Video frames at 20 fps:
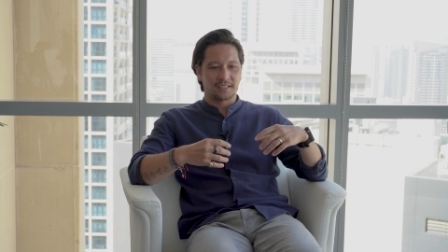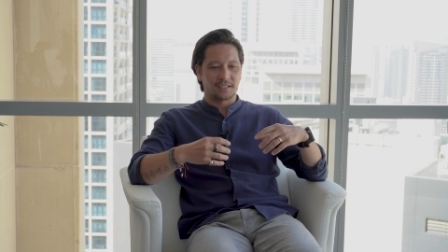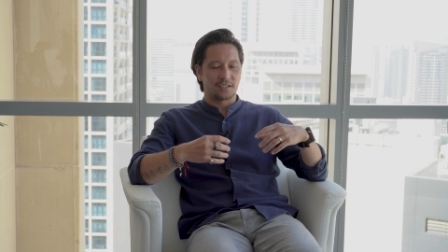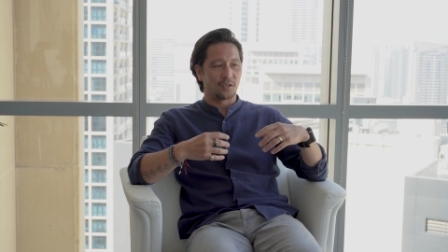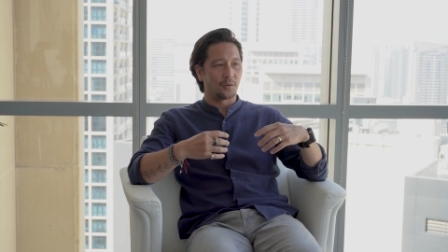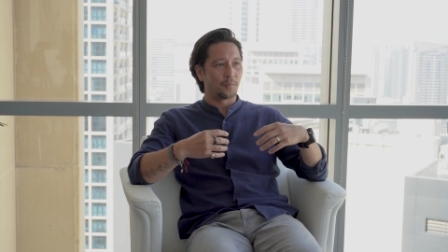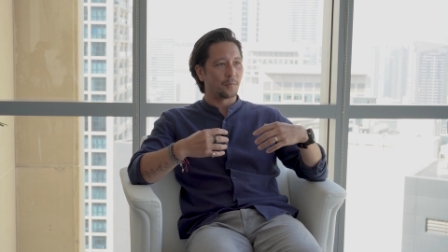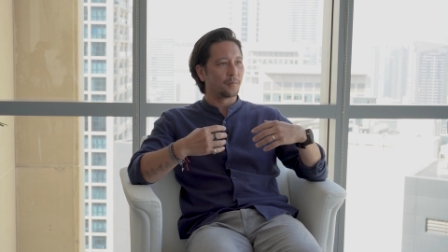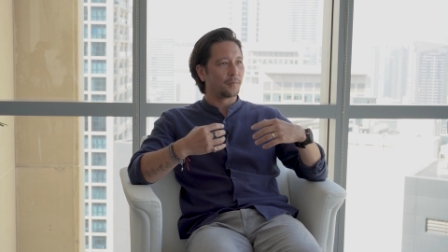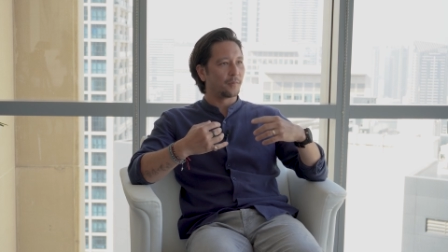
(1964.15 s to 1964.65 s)

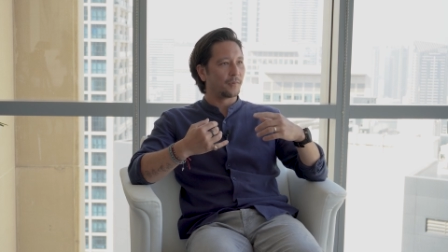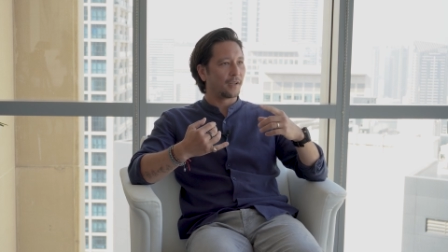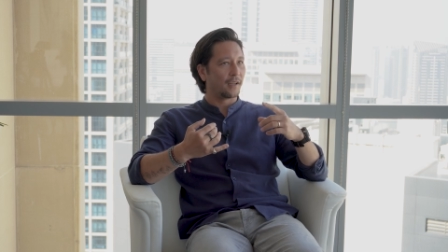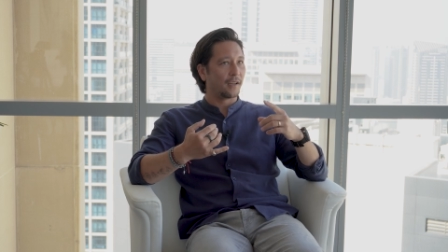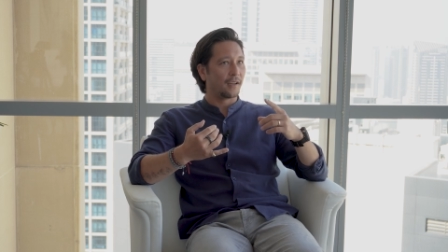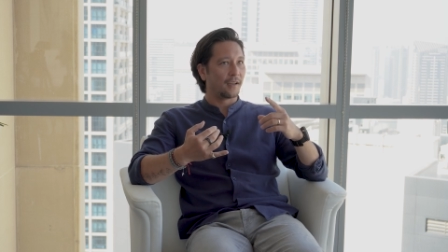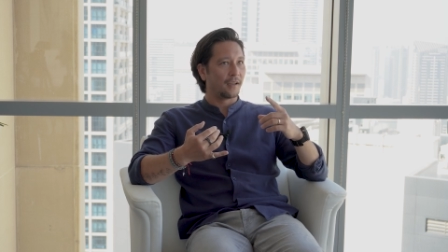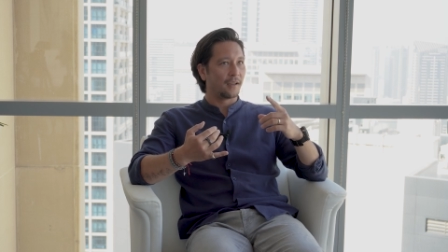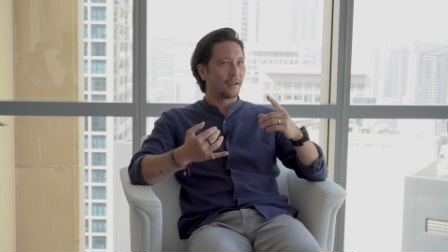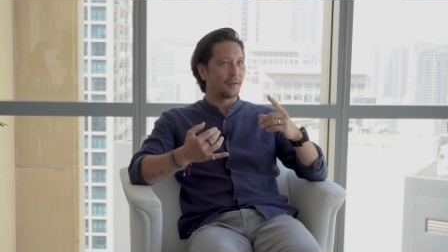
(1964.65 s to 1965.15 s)
you know,
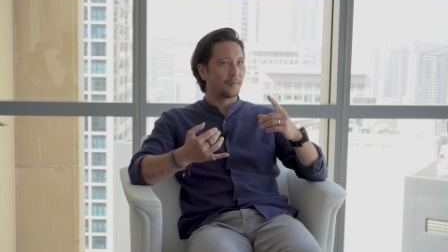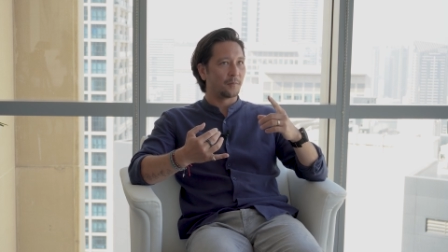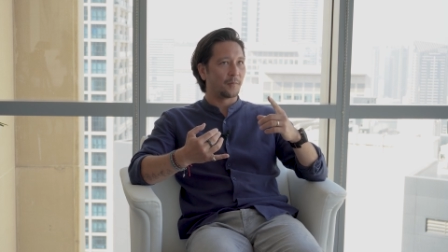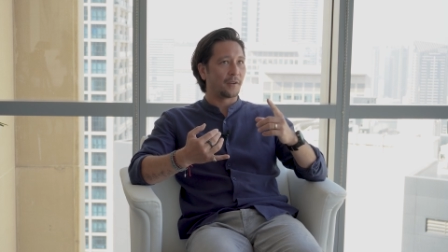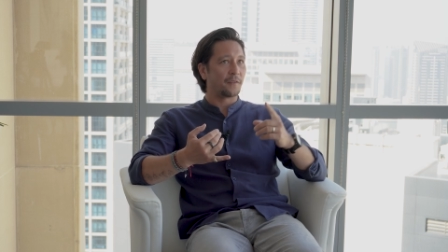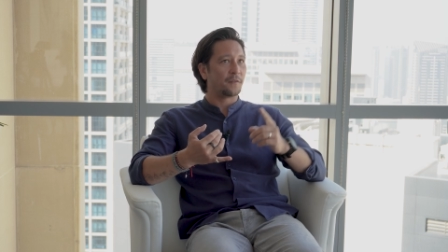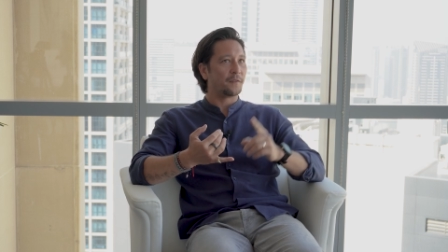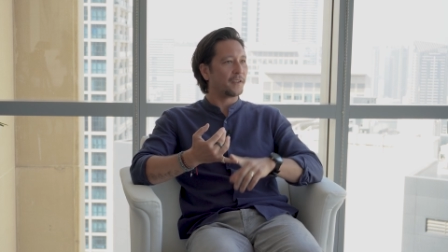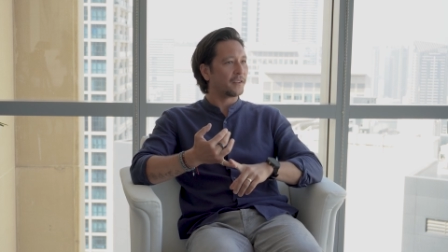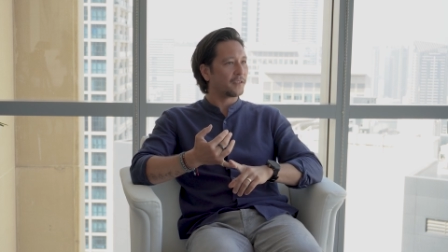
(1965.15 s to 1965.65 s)
uh,
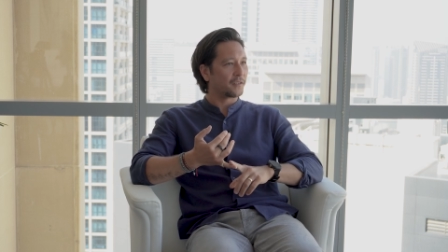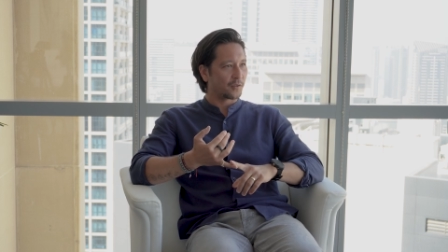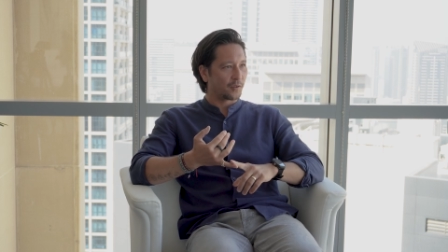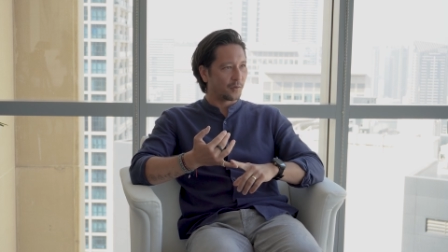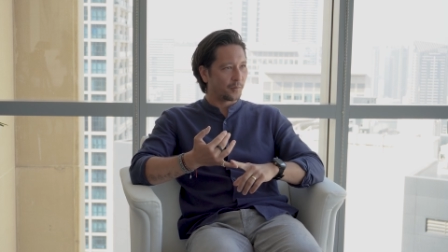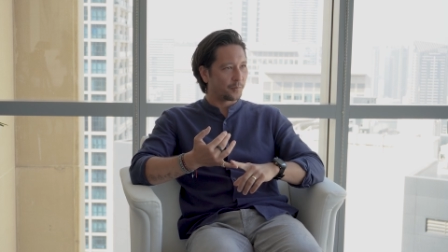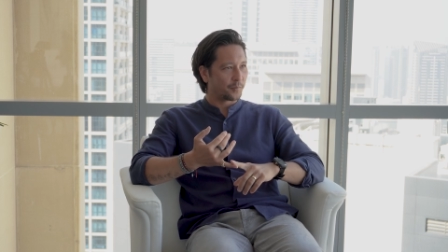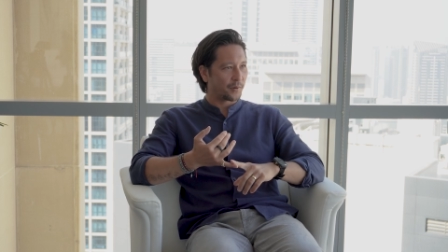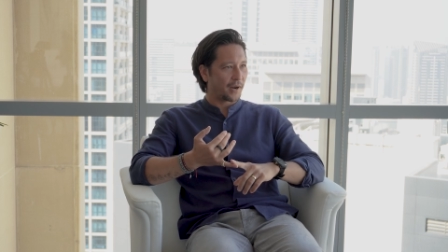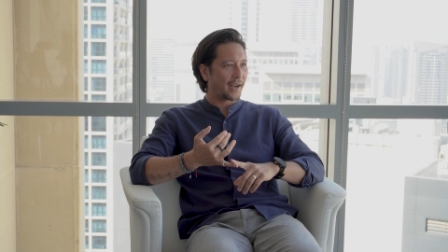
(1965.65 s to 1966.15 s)
my
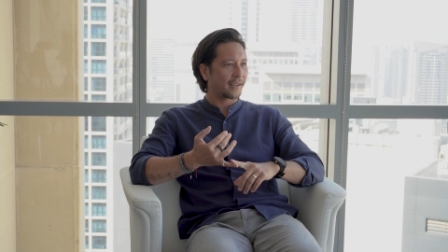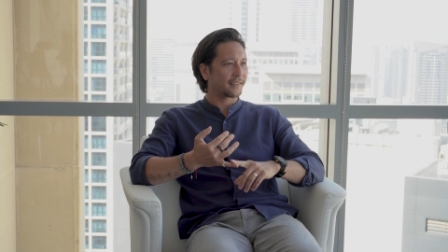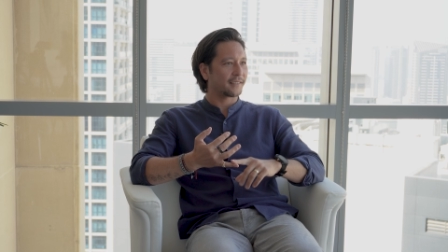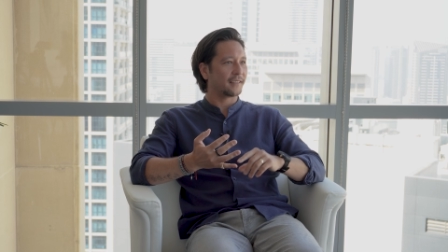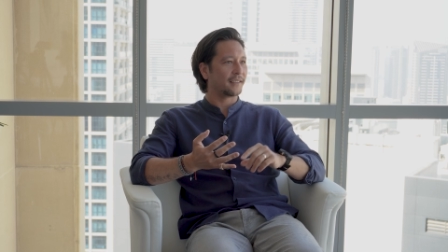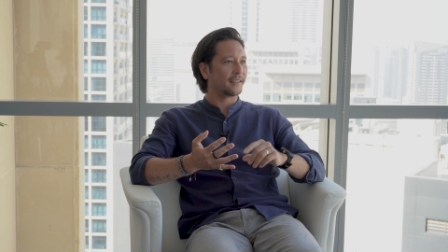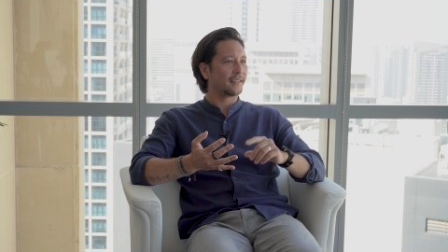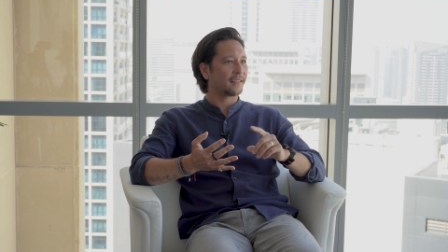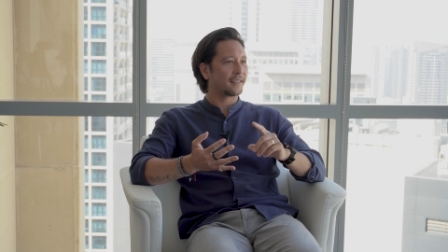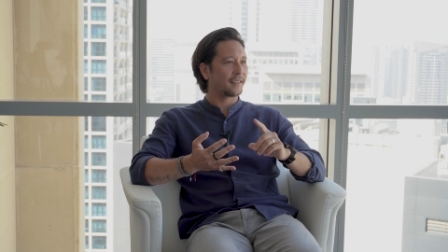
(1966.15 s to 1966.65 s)
physical
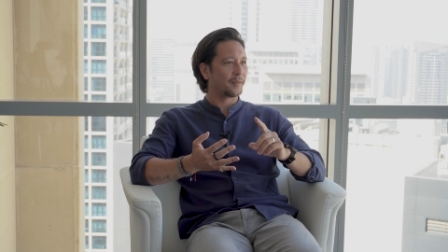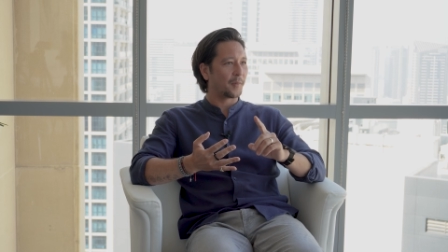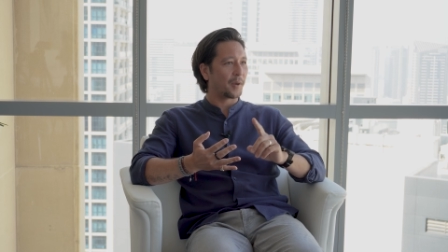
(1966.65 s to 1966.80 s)
practice yeah.